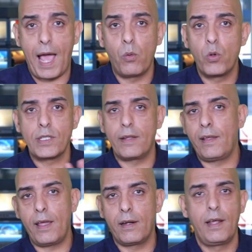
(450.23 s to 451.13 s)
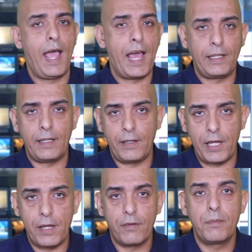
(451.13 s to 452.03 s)
I wasn't there, I didn't
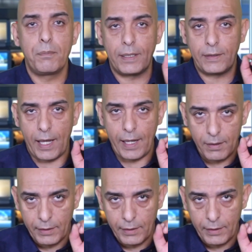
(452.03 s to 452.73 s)
hear him, but the